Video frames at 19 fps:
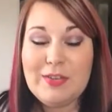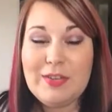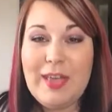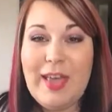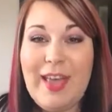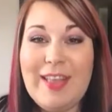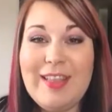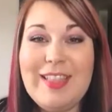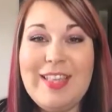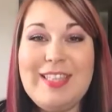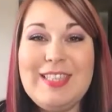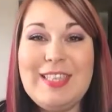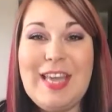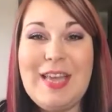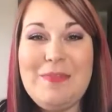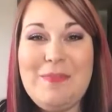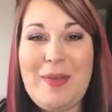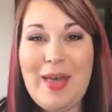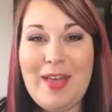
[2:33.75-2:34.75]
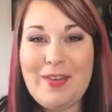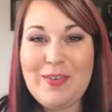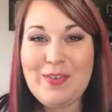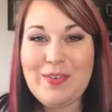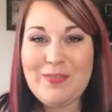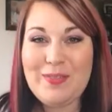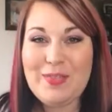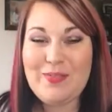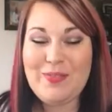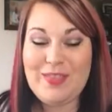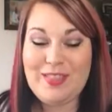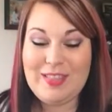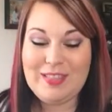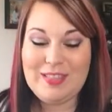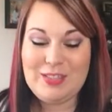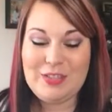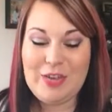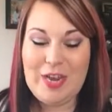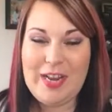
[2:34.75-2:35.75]
Okay, let's get back on with what
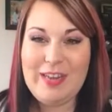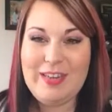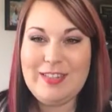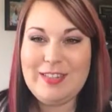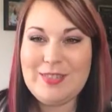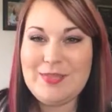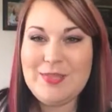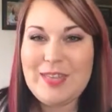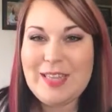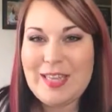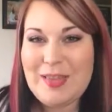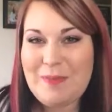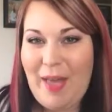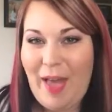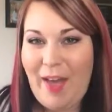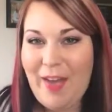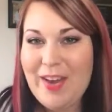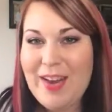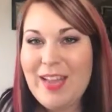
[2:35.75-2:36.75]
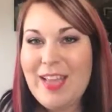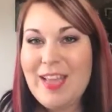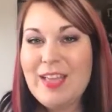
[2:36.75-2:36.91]
this training is really about.